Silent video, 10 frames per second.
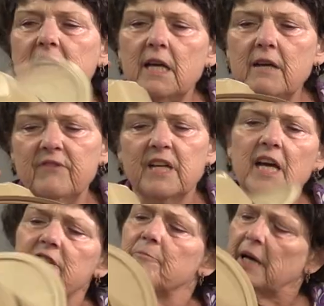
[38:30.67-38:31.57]
He even
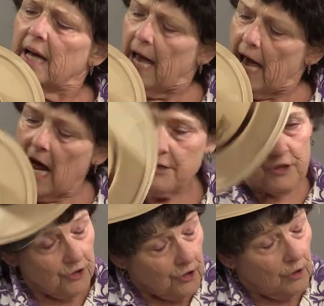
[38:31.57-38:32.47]
gave me a hat
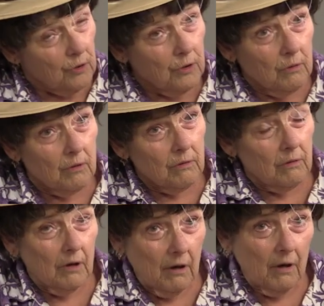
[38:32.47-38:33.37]
to show you.
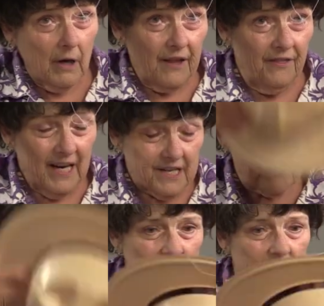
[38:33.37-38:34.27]

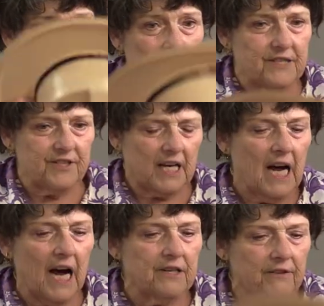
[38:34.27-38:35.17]
This is the
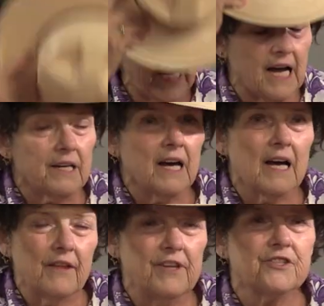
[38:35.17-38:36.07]
kind of hat
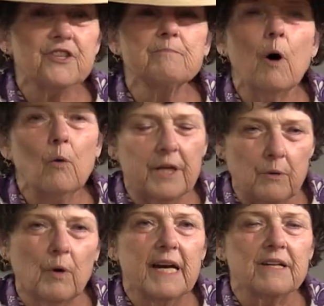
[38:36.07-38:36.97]
that
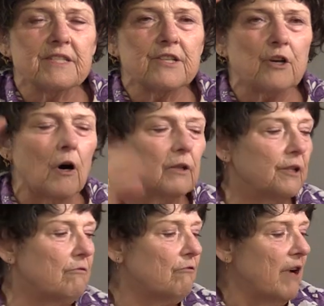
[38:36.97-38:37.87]
Smokey wears. It's called
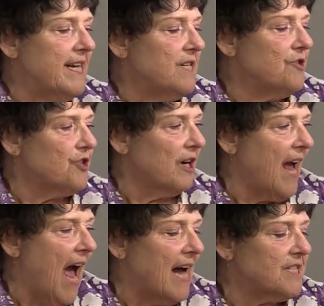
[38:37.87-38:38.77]
a ranger
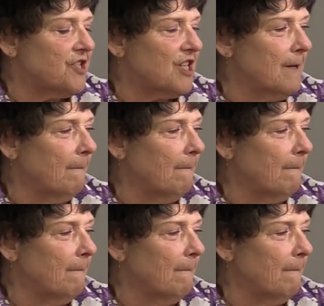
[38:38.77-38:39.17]
hat.